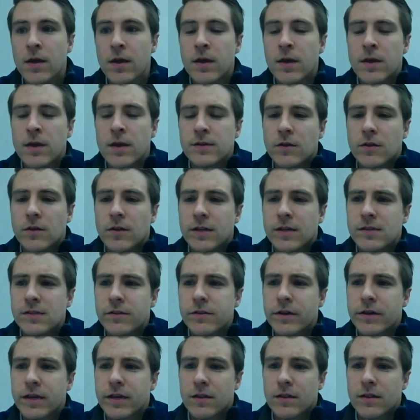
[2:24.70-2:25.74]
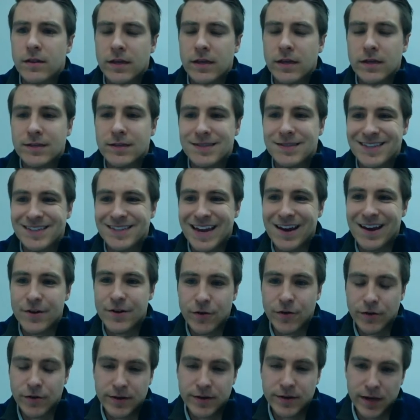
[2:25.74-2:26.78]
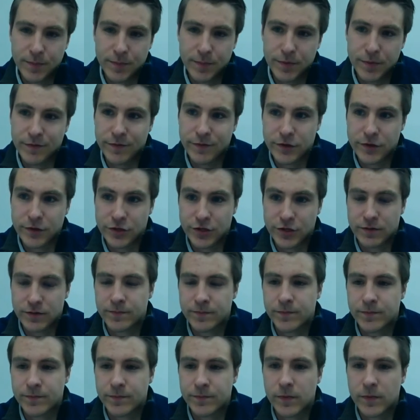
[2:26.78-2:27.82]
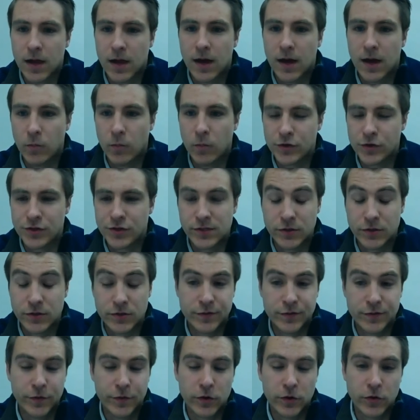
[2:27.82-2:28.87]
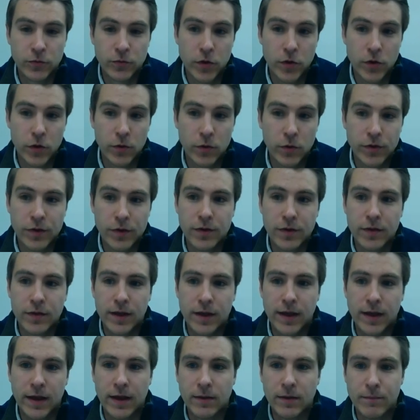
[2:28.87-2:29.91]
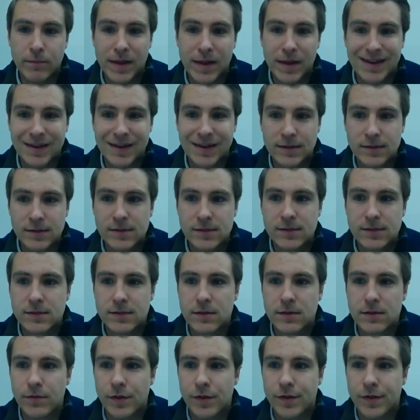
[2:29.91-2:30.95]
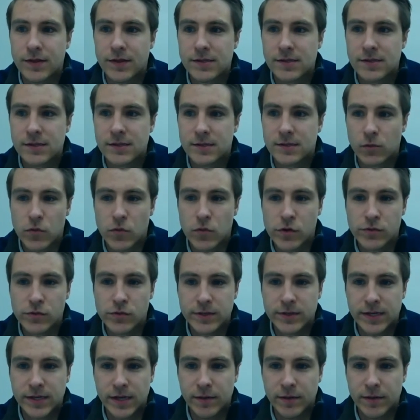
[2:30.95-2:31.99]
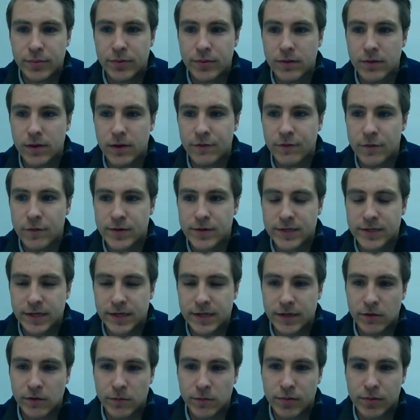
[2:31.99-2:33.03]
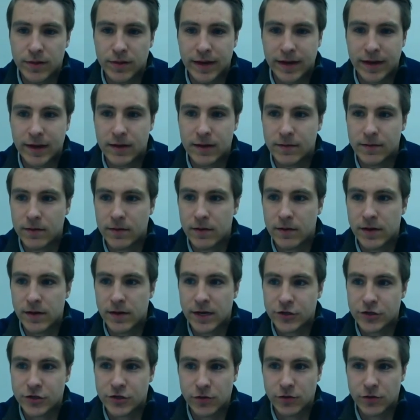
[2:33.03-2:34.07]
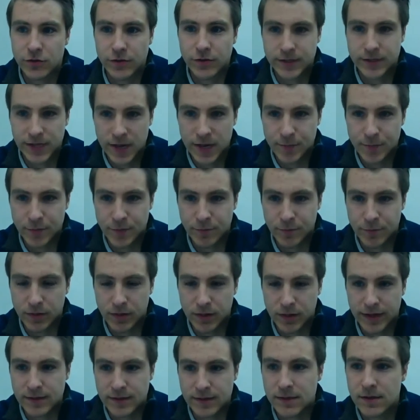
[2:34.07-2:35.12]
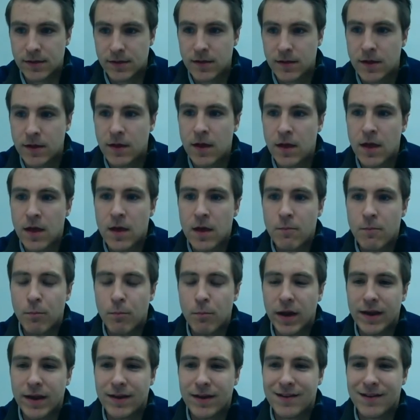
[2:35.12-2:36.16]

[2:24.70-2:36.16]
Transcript: So let's look at the standard type of division, which is used for growth and maintenance. This is a root tip of a particular plant. Not sure the type of plant, but